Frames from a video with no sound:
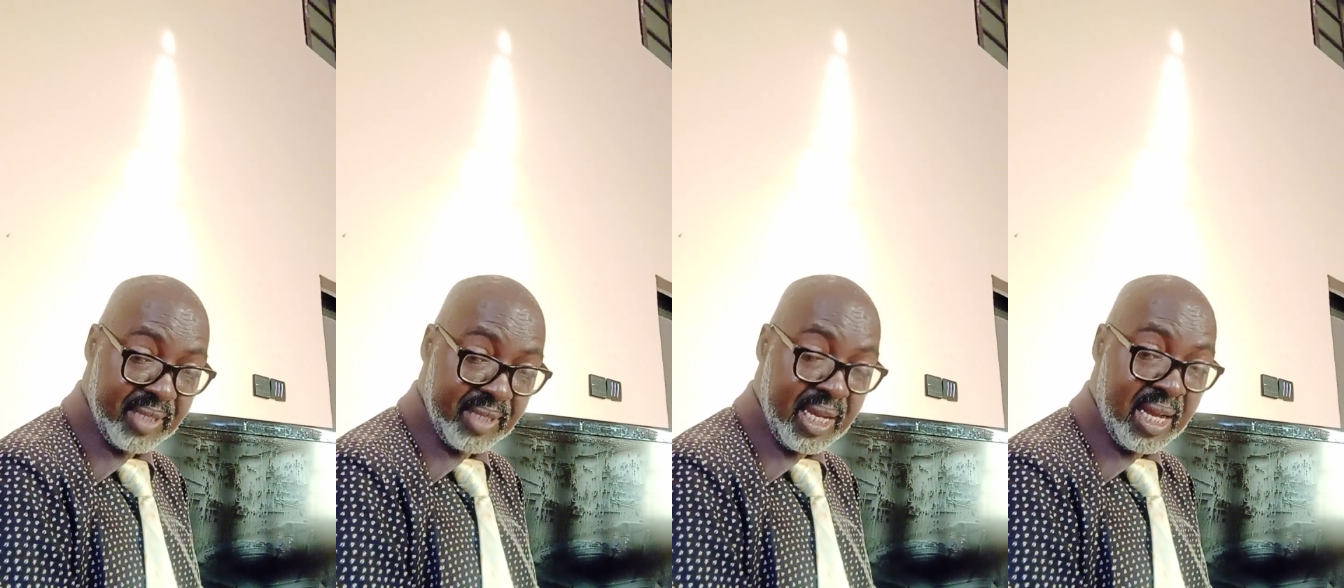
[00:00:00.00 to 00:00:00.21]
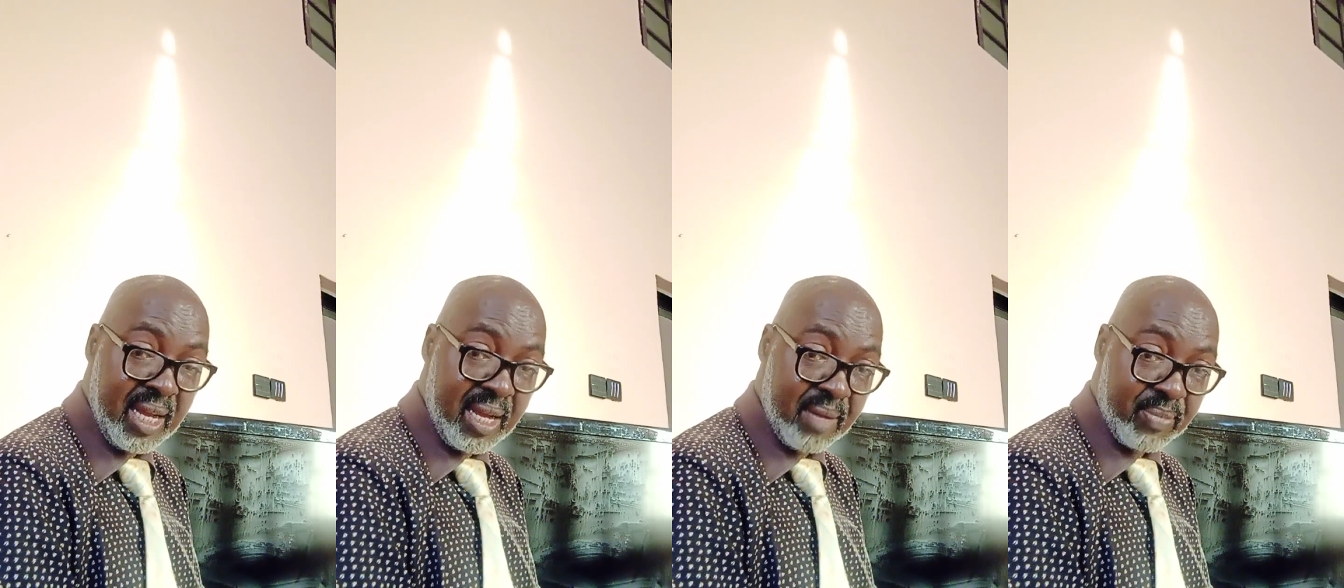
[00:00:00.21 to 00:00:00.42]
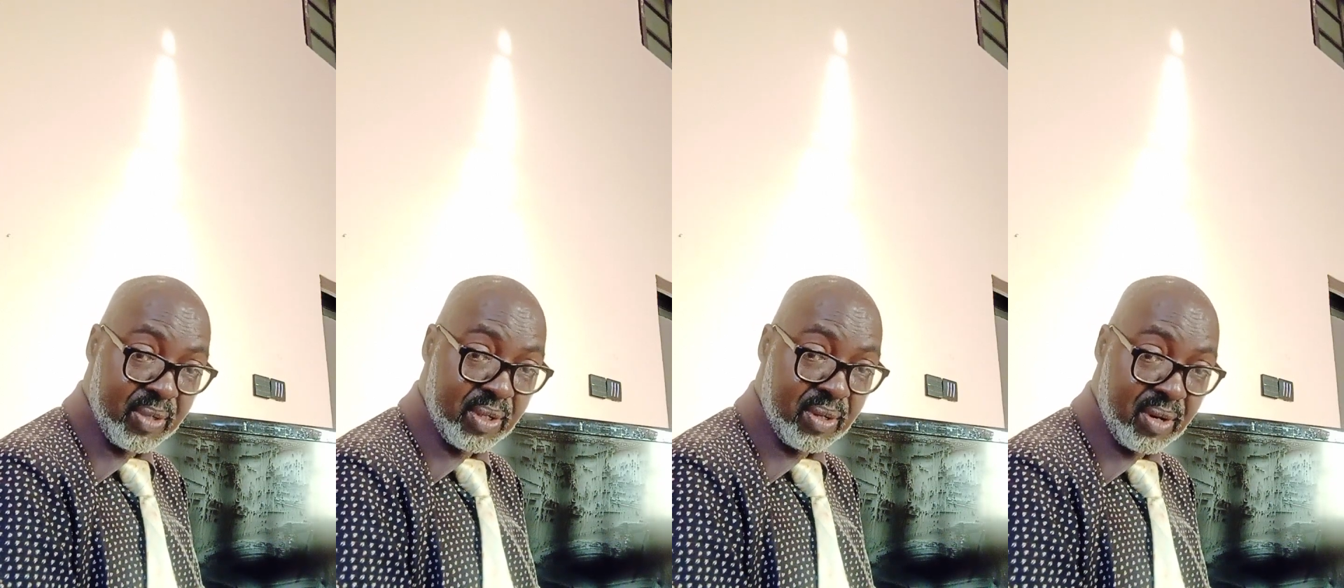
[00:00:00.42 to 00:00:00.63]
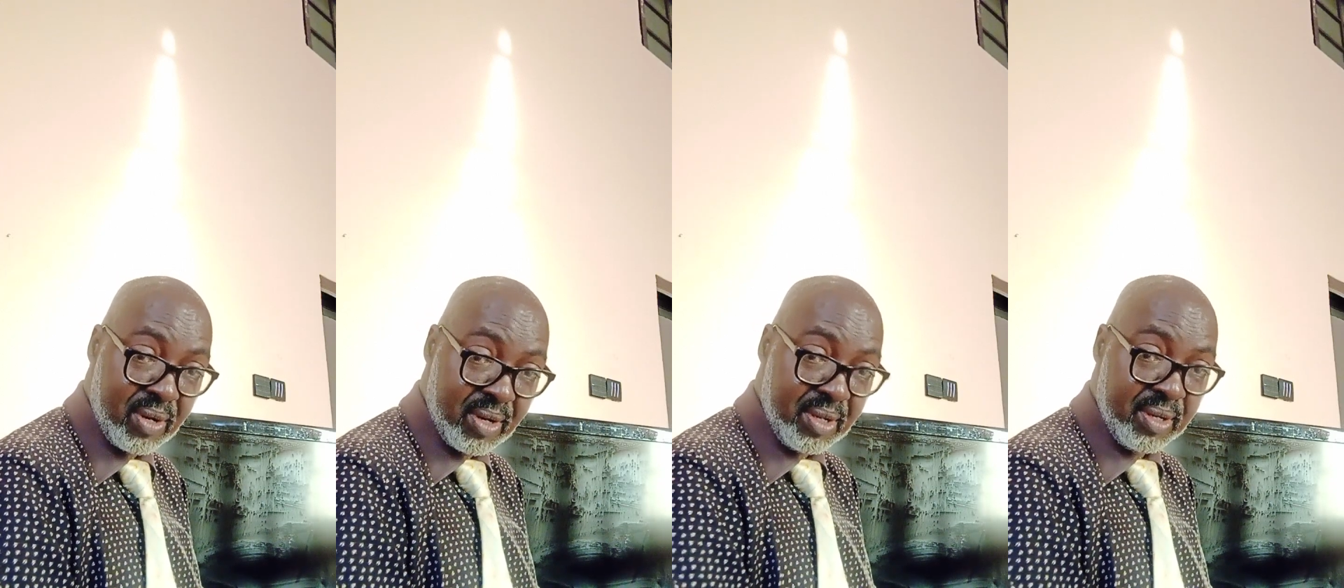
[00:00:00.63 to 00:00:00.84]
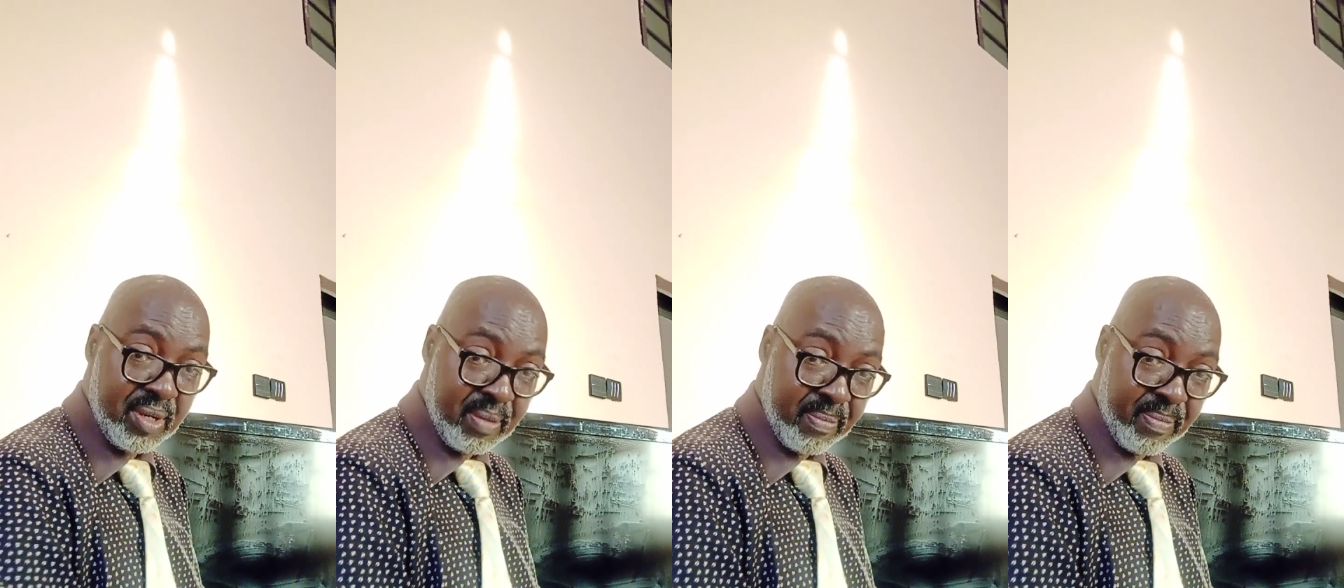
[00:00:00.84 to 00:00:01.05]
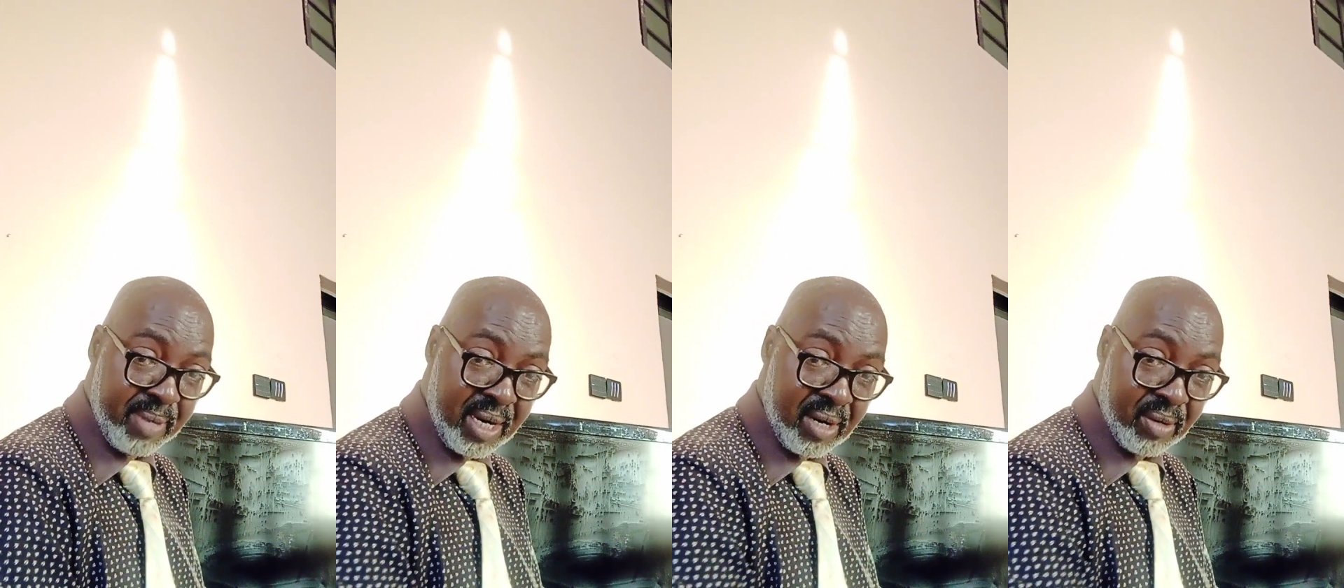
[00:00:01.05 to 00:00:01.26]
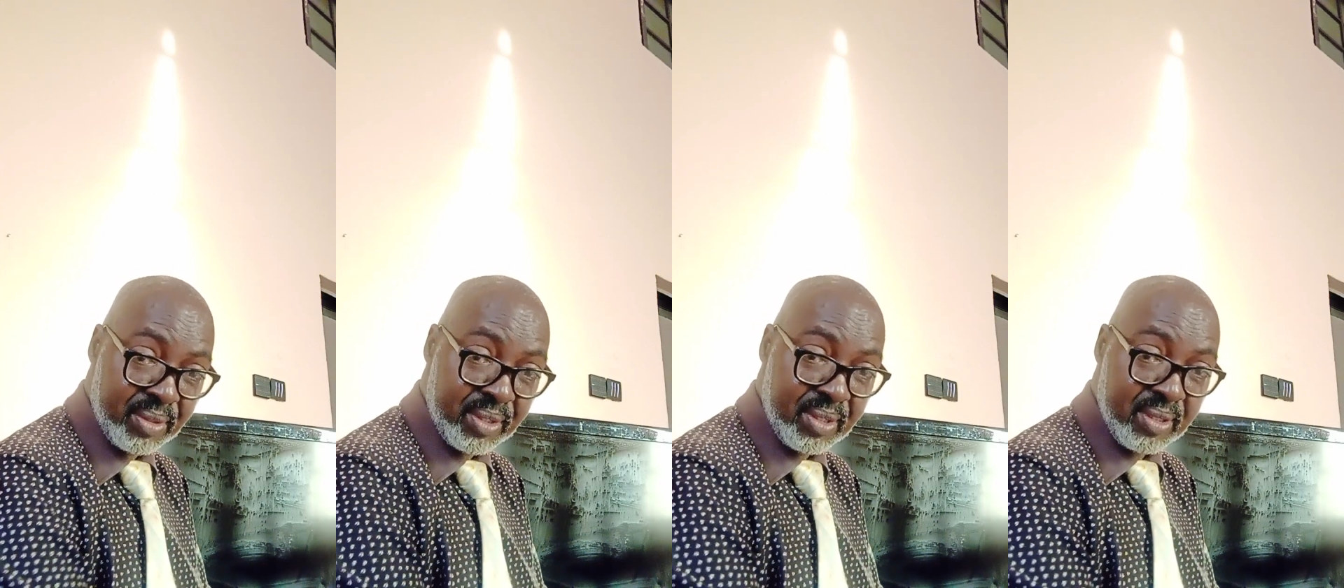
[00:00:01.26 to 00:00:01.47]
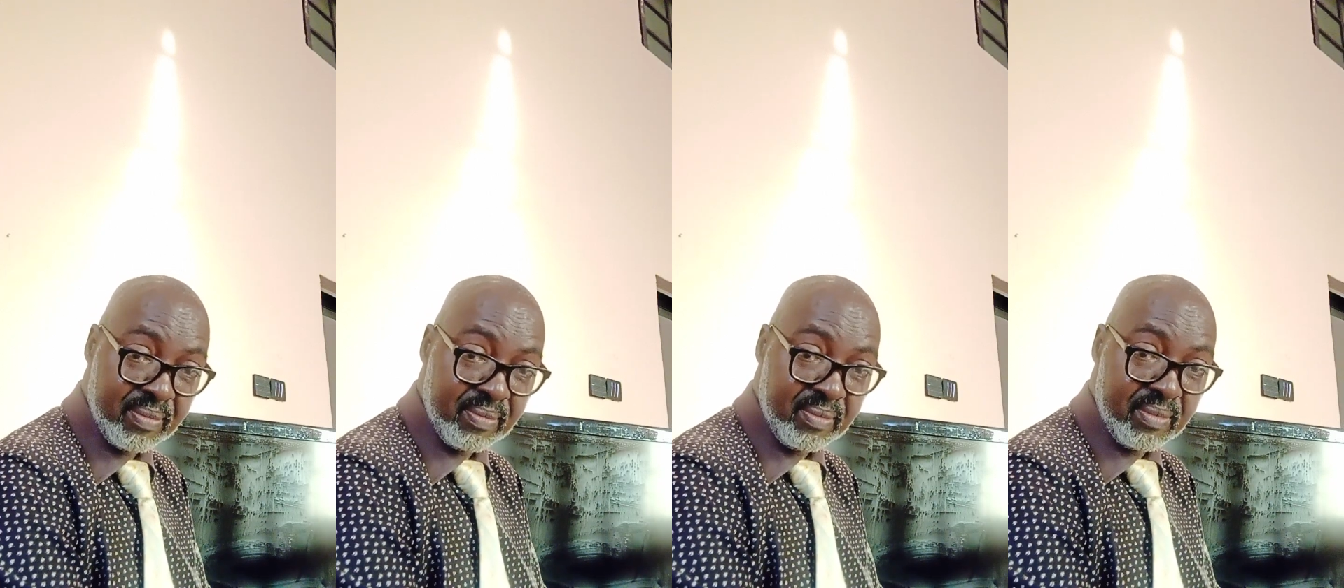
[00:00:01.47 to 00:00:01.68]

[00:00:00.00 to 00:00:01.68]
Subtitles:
I'm talking about.